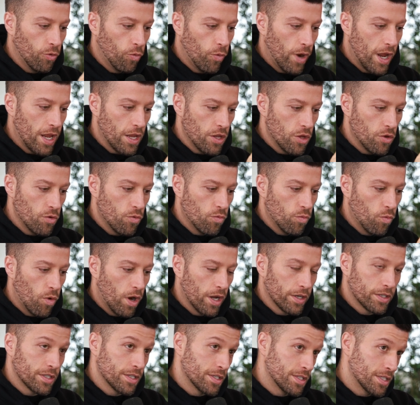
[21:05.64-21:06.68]
the way you
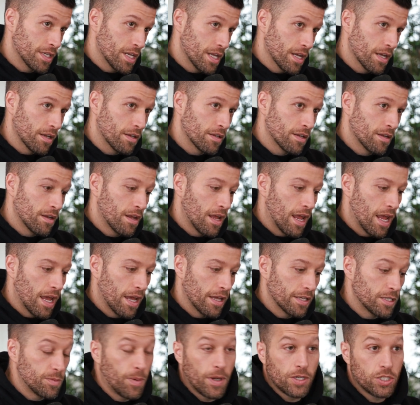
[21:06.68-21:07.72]
want to see it,
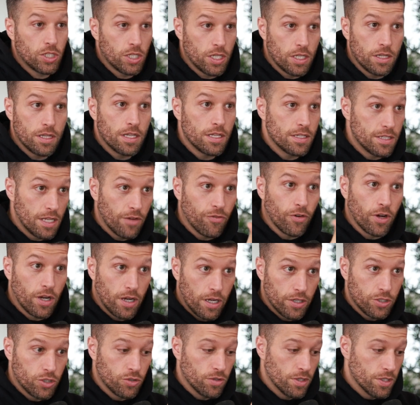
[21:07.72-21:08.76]
especially these different
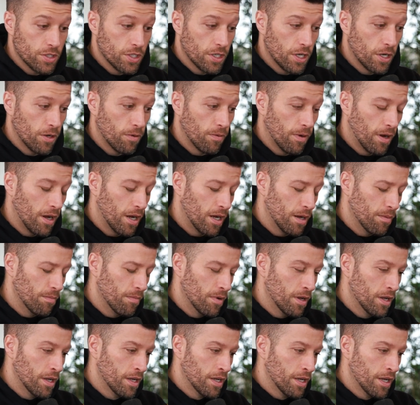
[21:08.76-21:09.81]
countries.
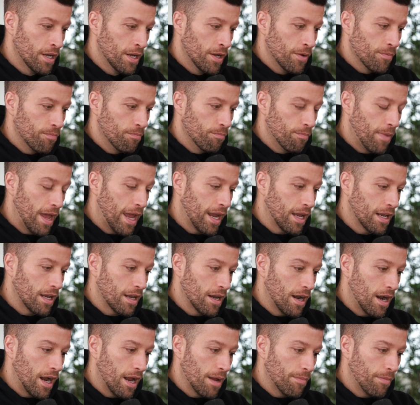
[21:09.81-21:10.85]
Megan
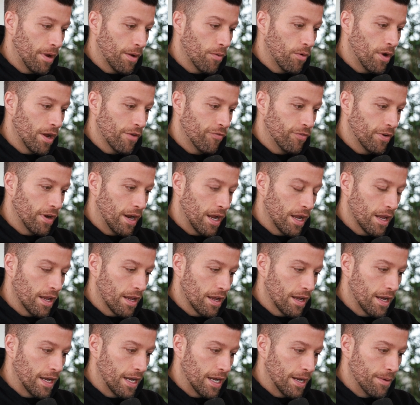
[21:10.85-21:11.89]
and I, my wife and I,
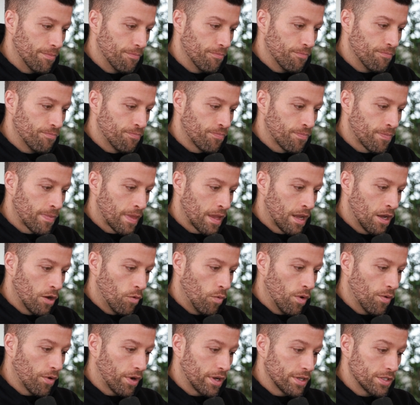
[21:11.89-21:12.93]

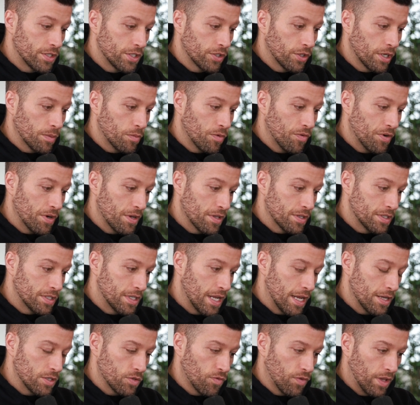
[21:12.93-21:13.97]
we were considering moving to the
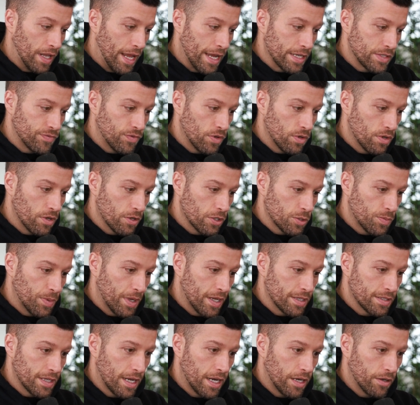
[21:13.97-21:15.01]
States over the last few years
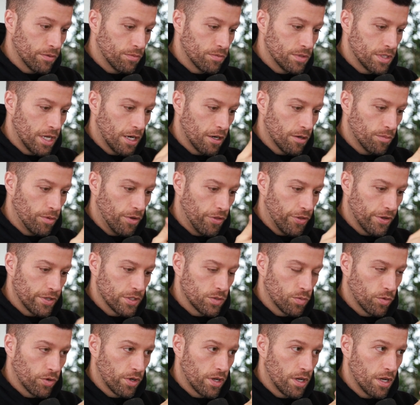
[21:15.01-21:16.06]
because of how terrible
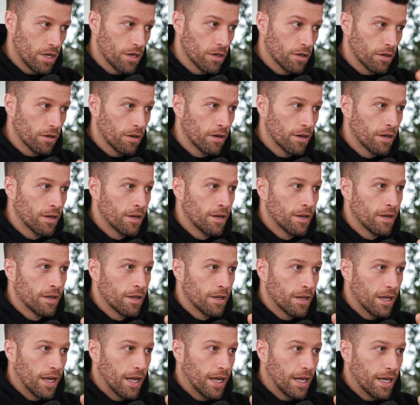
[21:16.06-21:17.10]
things were here.
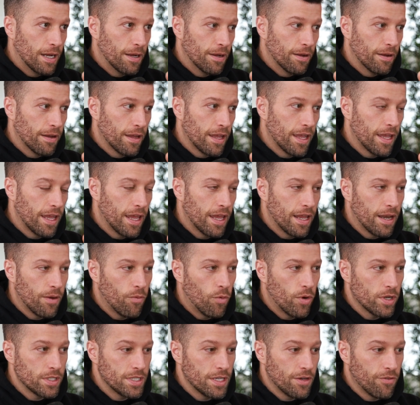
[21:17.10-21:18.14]
And it
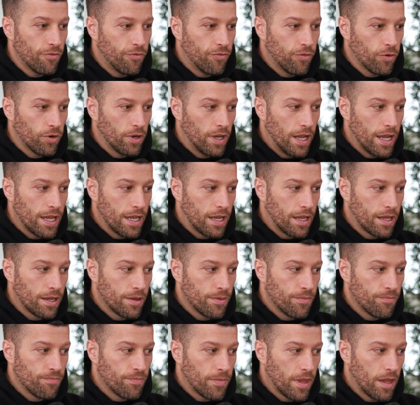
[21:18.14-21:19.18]
wasn't for
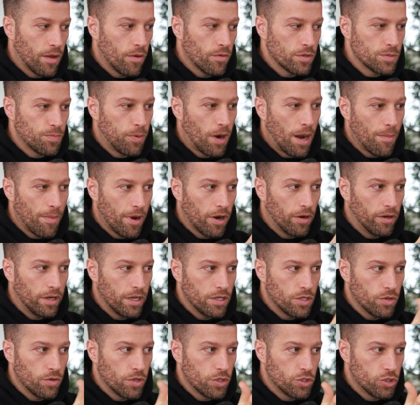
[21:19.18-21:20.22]
it was primarily
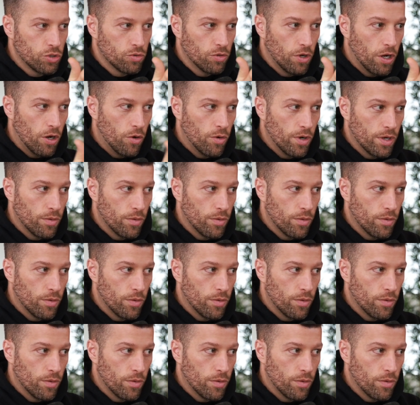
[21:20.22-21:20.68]
due to Trudeau